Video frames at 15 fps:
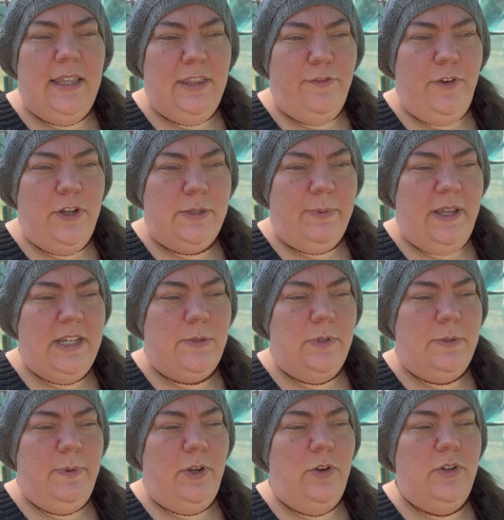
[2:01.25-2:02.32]
the first place was
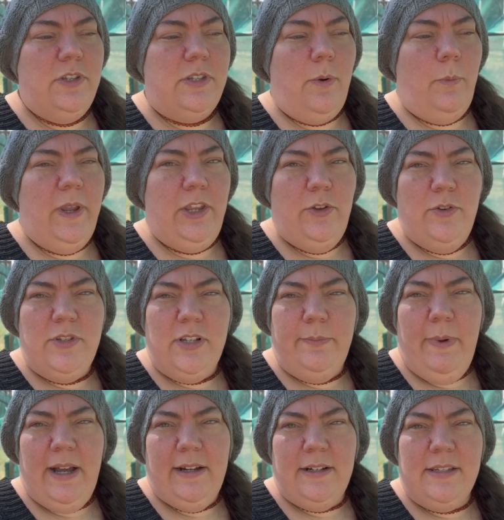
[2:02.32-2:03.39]
because we use
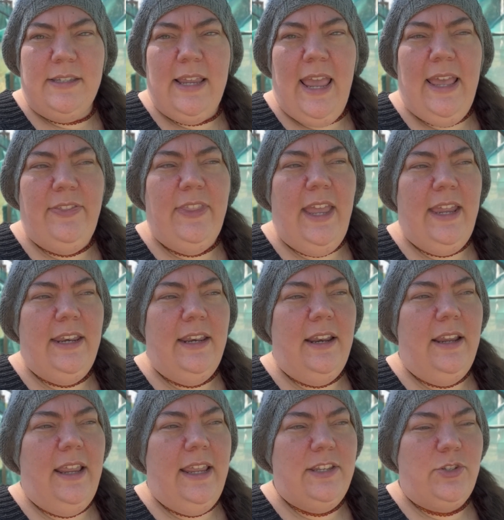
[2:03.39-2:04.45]
mugs, and then
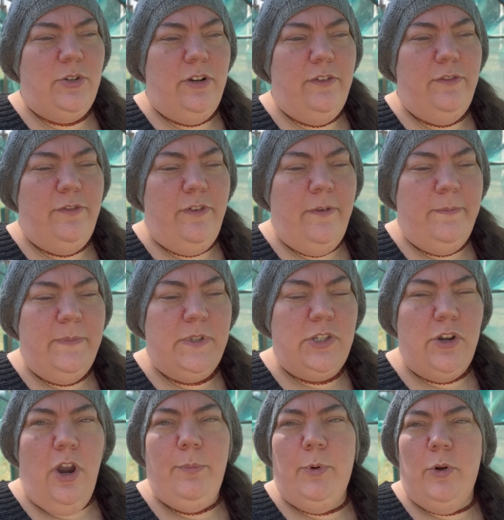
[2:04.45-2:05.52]
it sort of
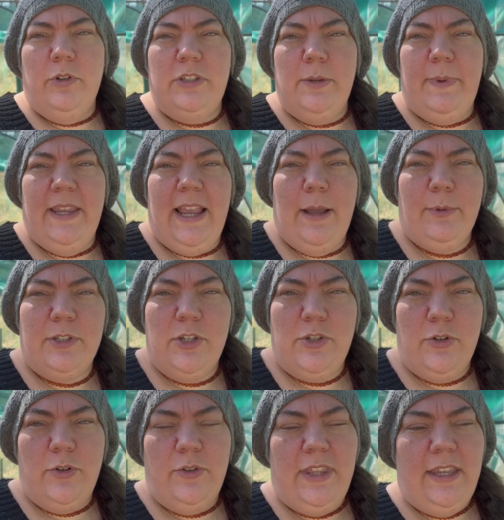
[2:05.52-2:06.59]
snowballed to being able to
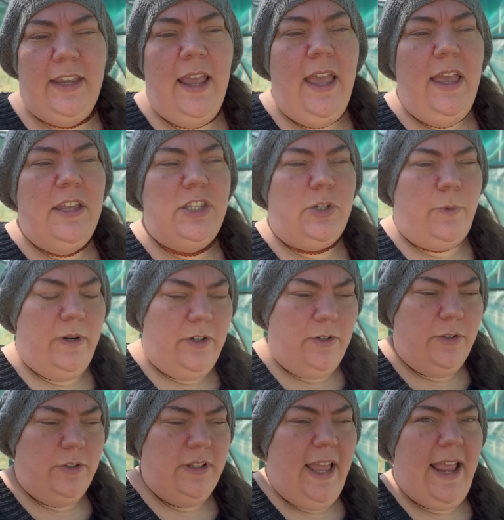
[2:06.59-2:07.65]
do the
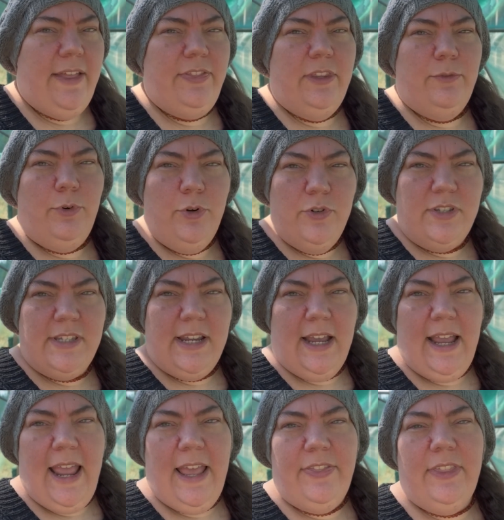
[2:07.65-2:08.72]
squirrel and the
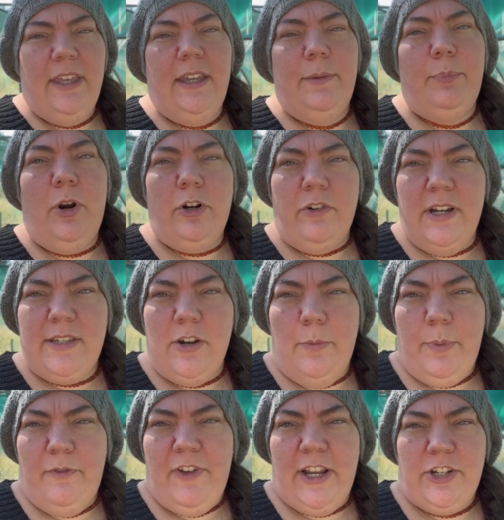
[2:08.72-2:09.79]
rooster and the progress not
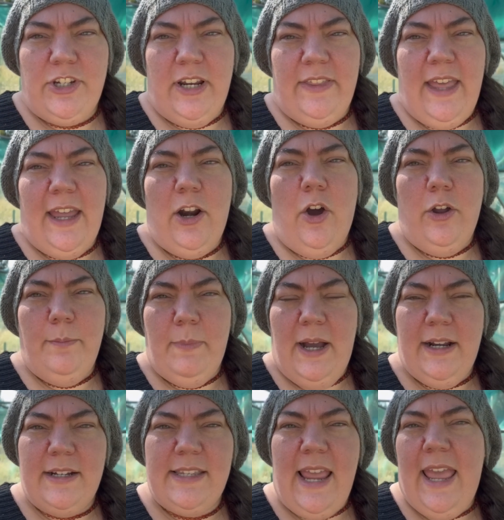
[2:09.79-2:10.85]
perfection and that on
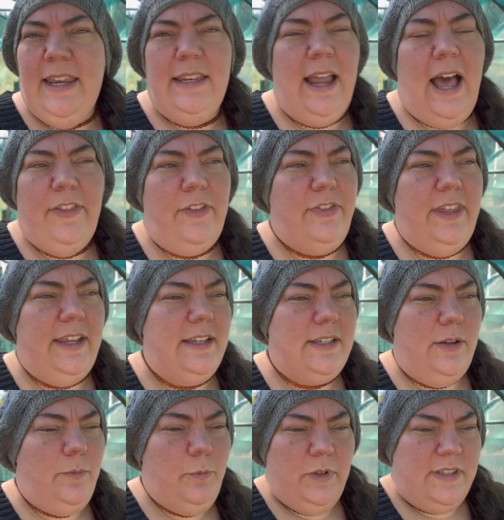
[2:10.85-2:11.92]
mugs and other things,
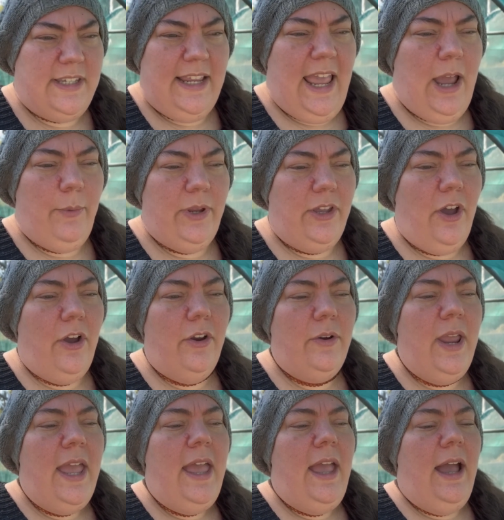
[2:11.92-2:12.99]
and we'll see how we go.
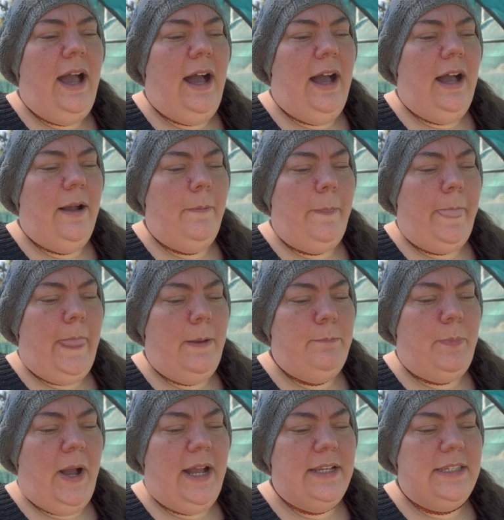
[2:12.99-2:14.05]

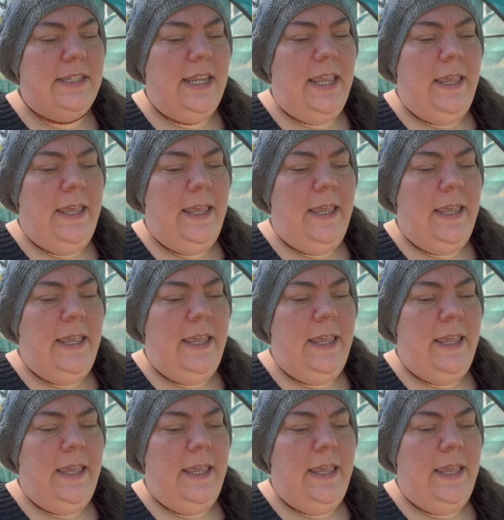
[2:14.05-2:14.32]
But